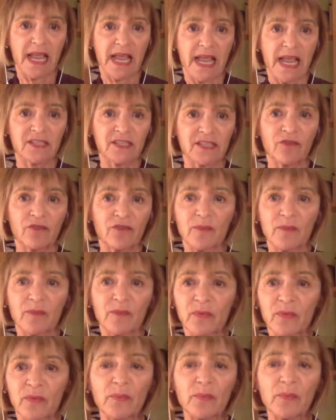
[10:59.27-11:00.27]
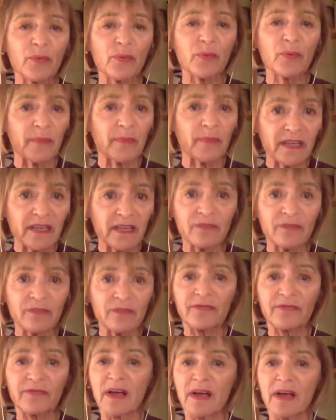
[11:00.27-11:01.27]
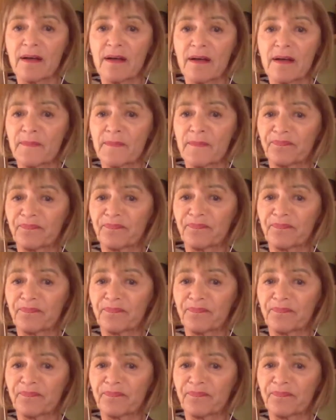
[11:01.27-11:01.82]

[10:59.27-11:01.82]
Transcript: and so from a real primitive um,